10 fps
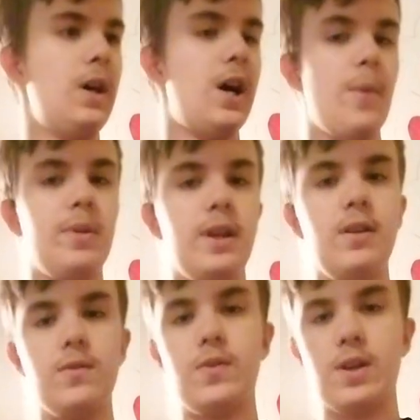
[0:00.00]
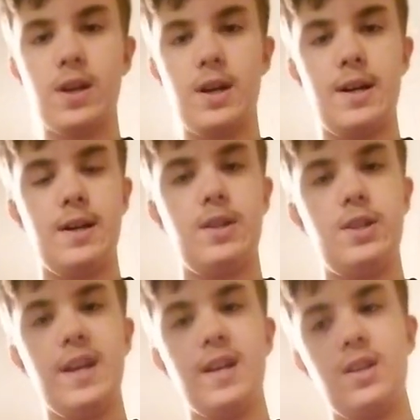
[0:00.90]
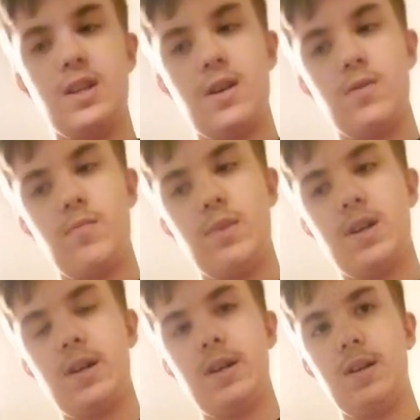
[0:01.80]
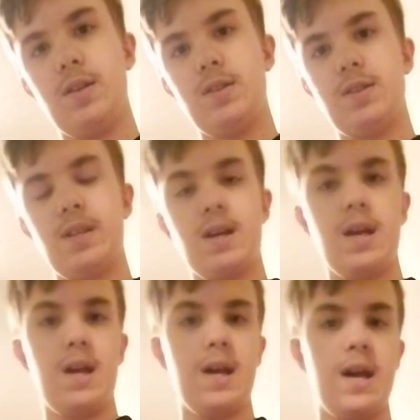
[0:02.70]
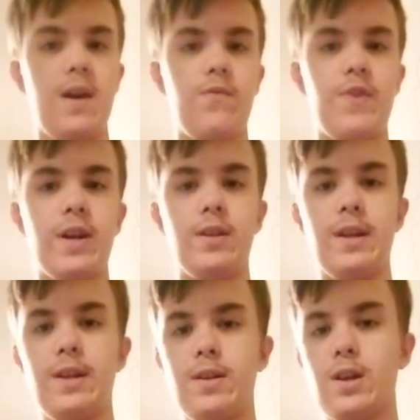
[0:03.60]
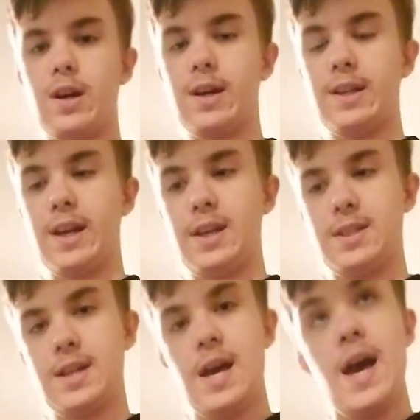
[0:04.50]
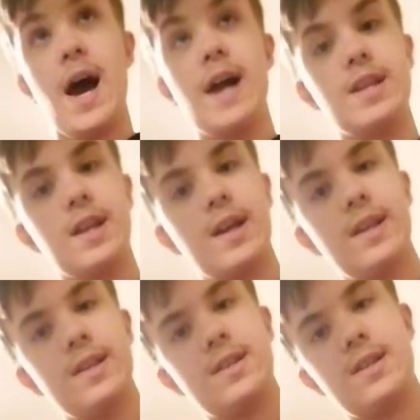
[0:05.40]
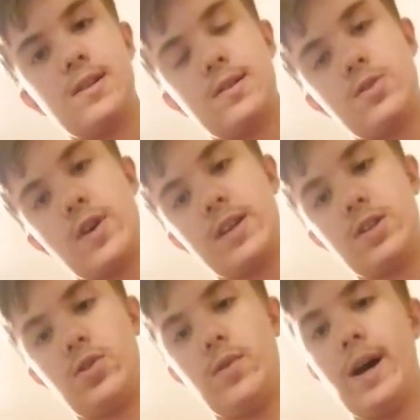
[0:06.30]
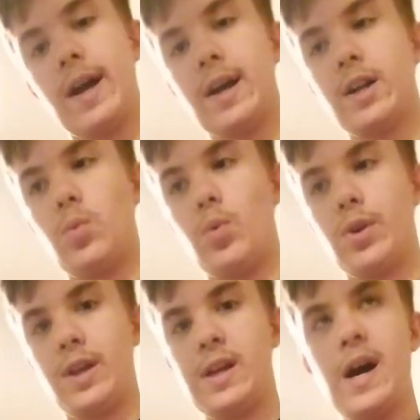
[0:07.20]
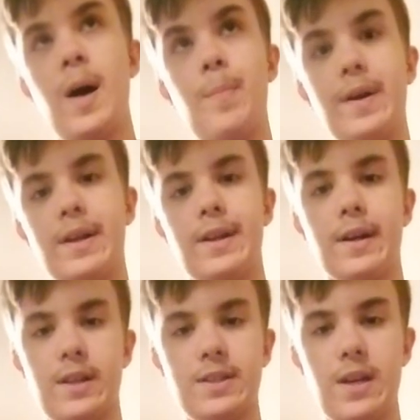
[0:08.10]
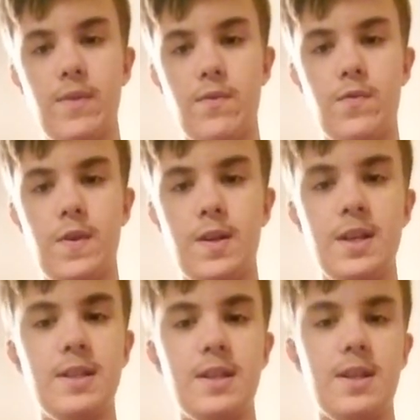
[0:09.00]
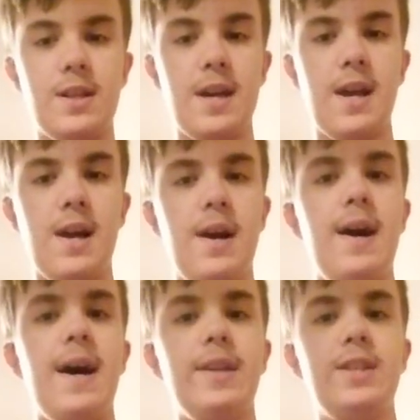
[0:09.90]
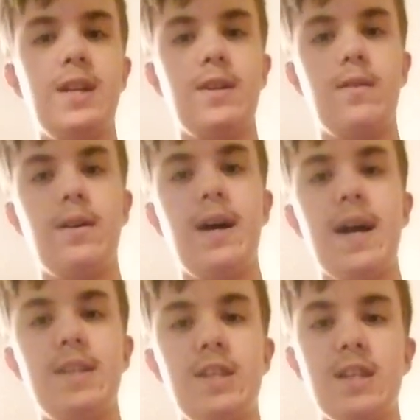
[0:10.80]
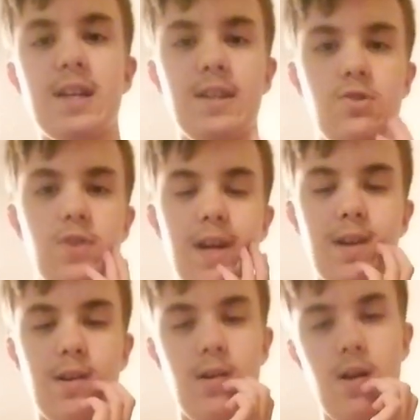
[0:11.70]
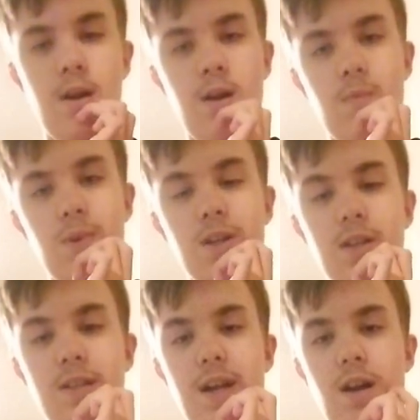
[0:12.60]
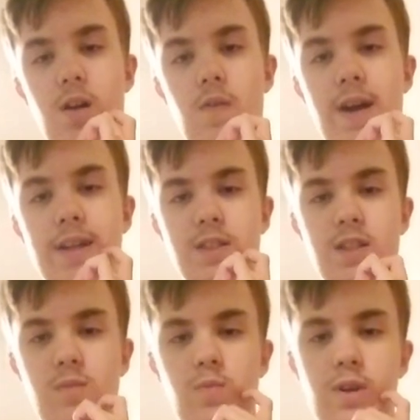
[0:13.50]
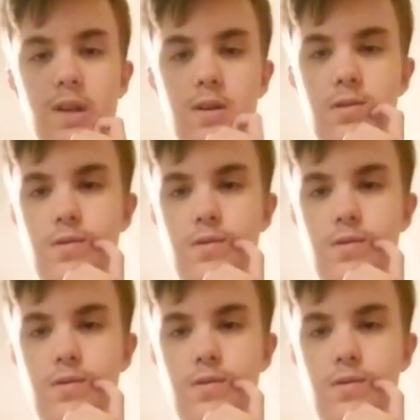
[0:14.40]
I believe, got taken down because it violated the guidelines. I didn't get the strike though, I got a warning. But on August 7th, this day today, I did. I did get a strike because I harassed someone.